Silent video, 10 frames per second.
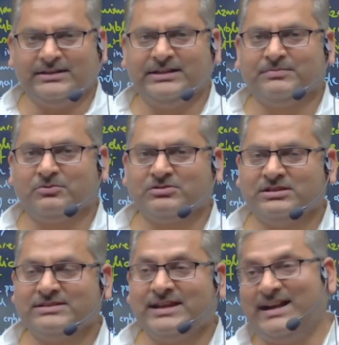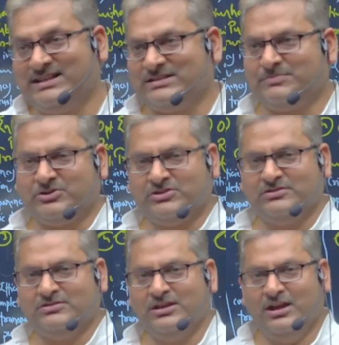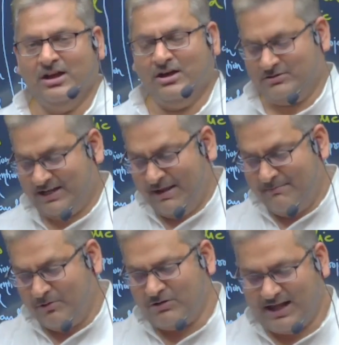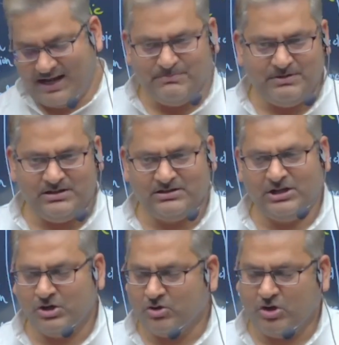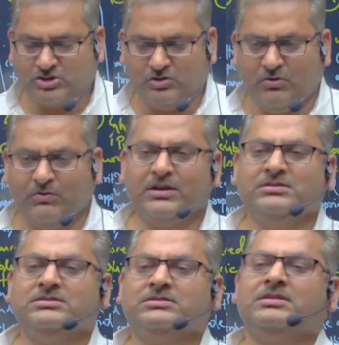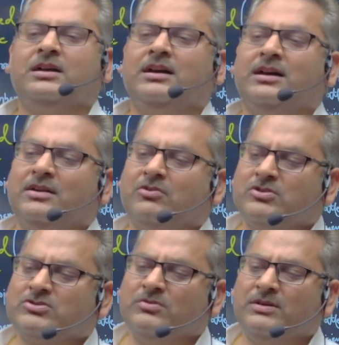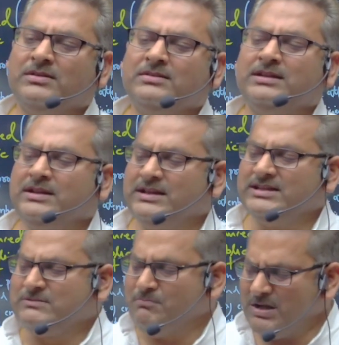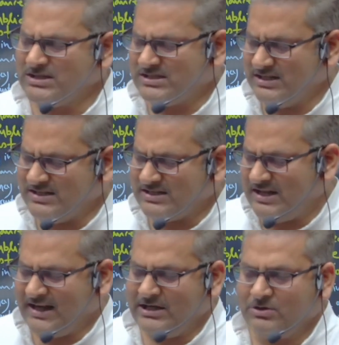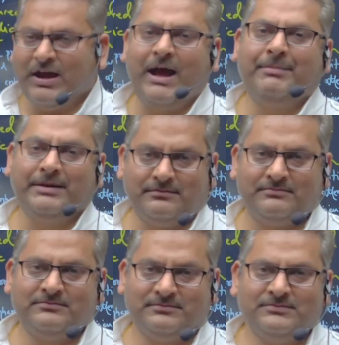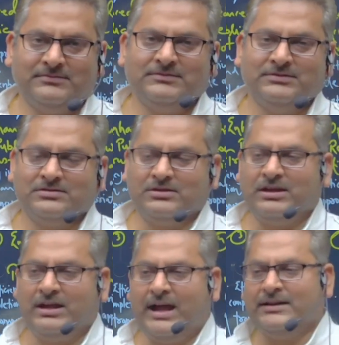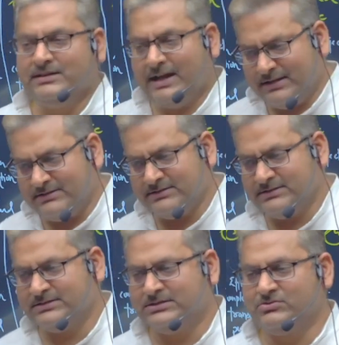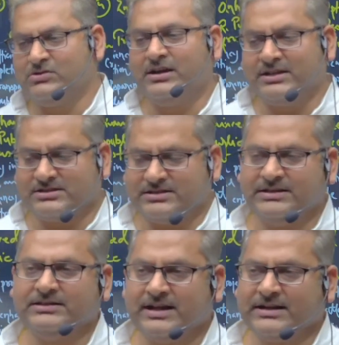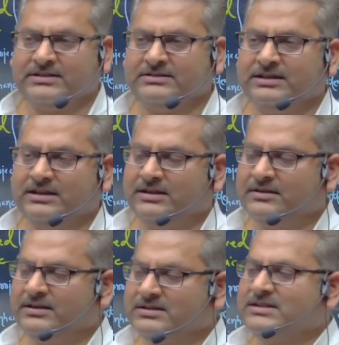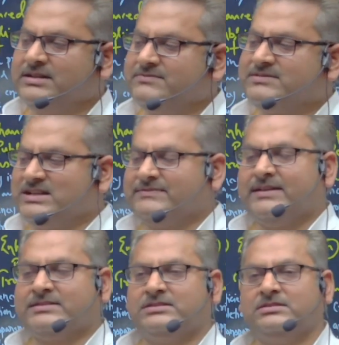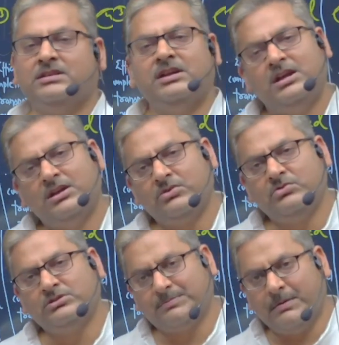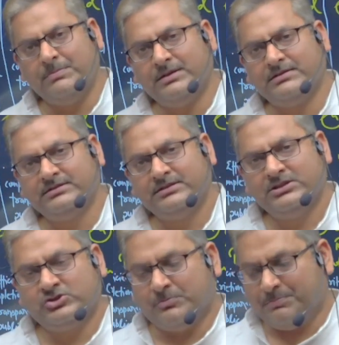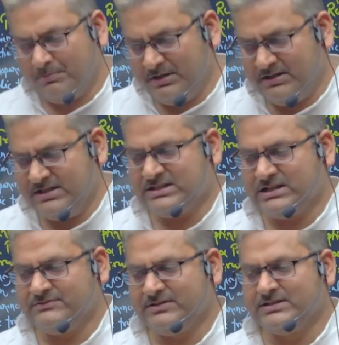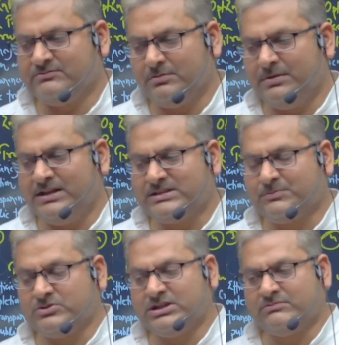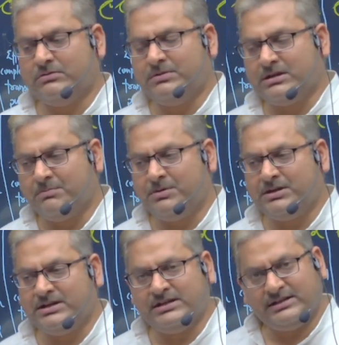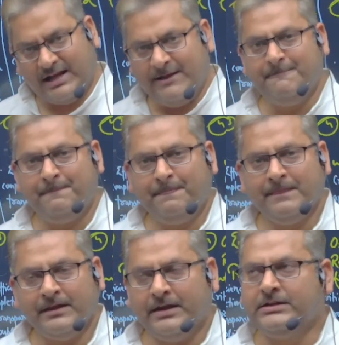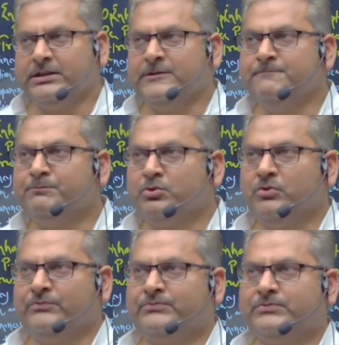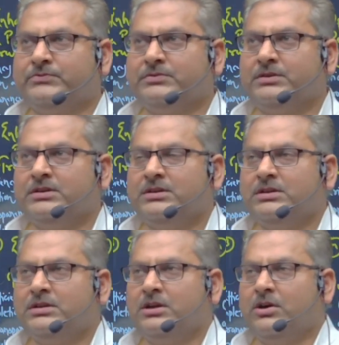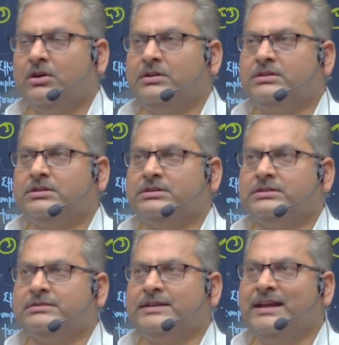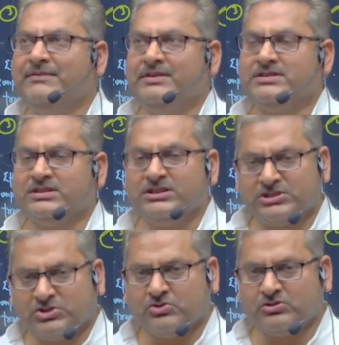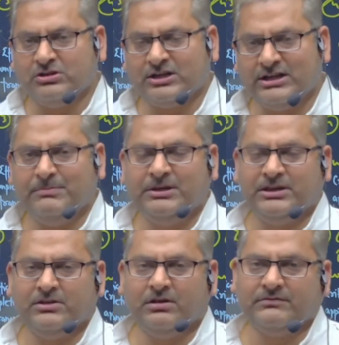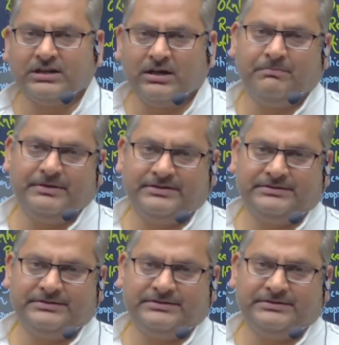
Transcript: process, anticipation, or time-bound arrangement. Cost overrun is much less likely to happen. Okay, and that to a great extent, gives satisfaction to the public. So public dissatisfaction will be less, project will be completed in time. It improves or it elevates the institutional credibility of the government.